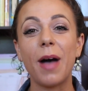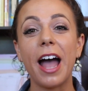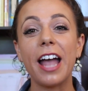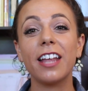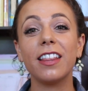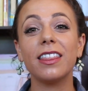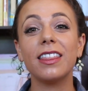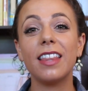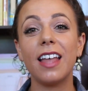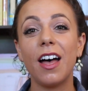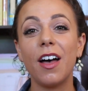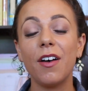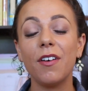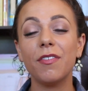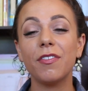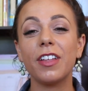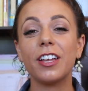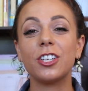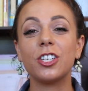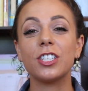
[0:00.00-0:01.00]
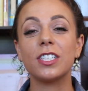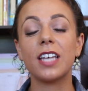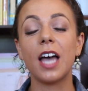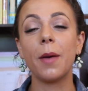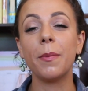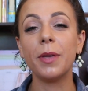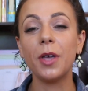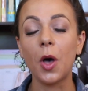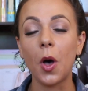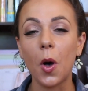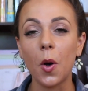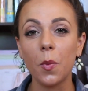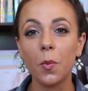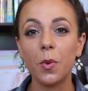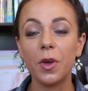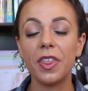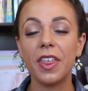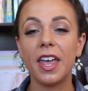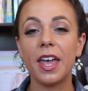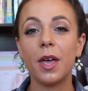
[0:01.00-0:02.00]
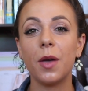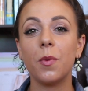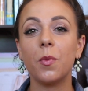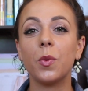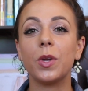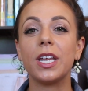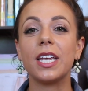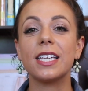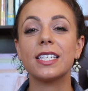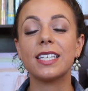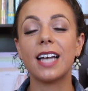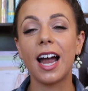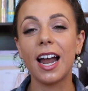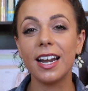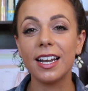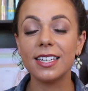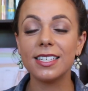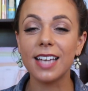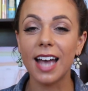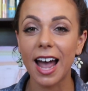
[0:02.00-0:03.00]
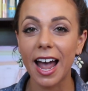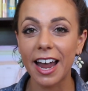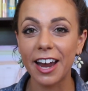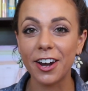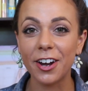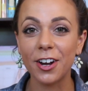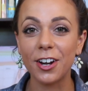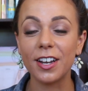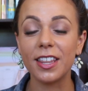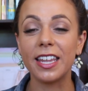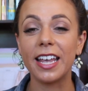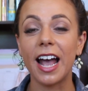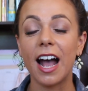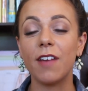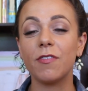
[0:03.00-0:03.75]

I love like just coming home with him when he's kind of tired in the